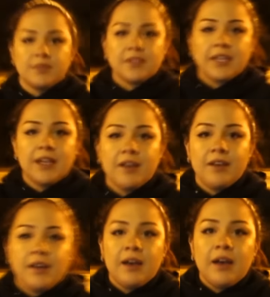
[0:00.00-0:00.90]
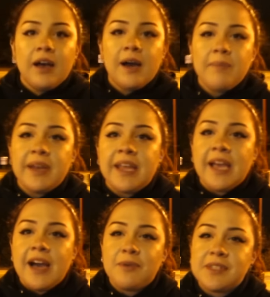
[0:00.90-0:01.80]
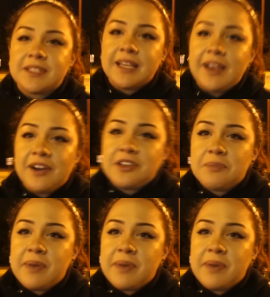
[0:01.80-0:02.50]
Don't do this. How many hours late are you,